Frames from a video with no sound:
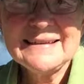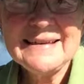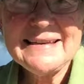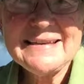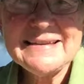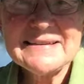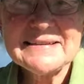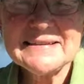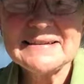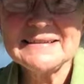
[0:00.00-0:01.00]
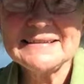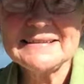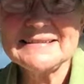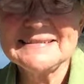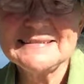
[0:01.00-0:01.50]
Hey,
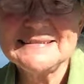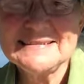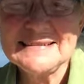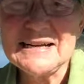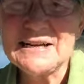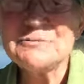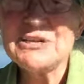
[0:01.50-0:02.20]
I'm